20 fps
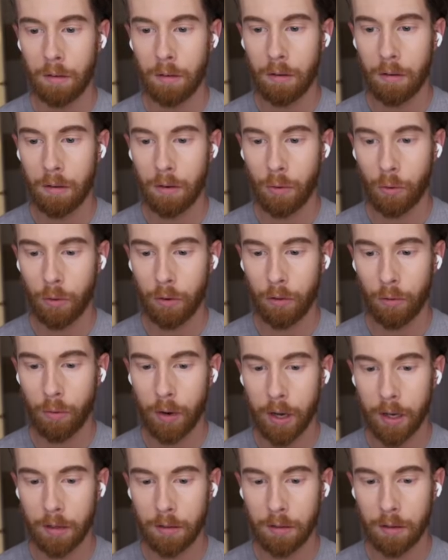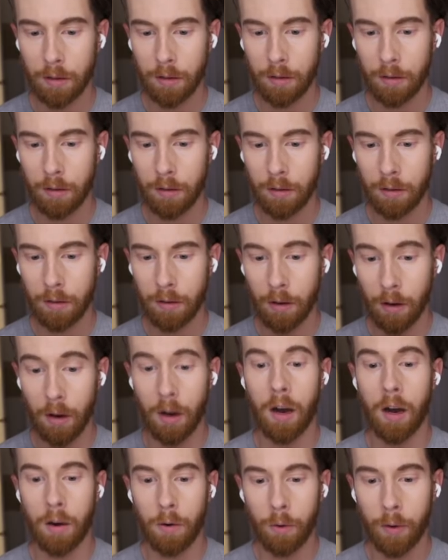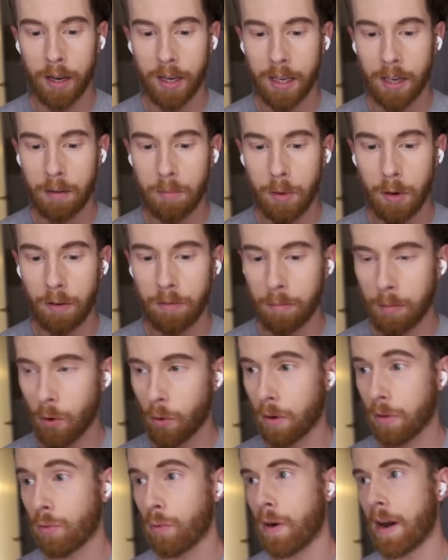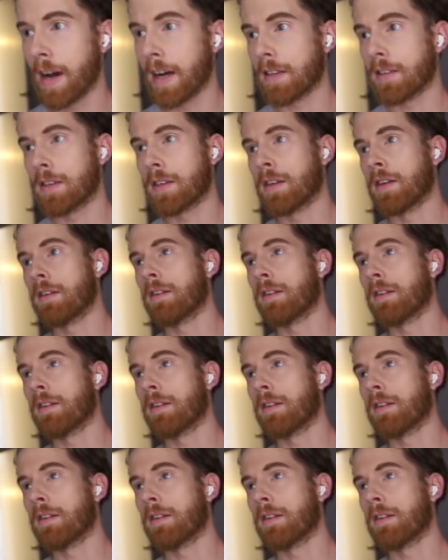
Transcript: Northwest. Oh, I can move northwest.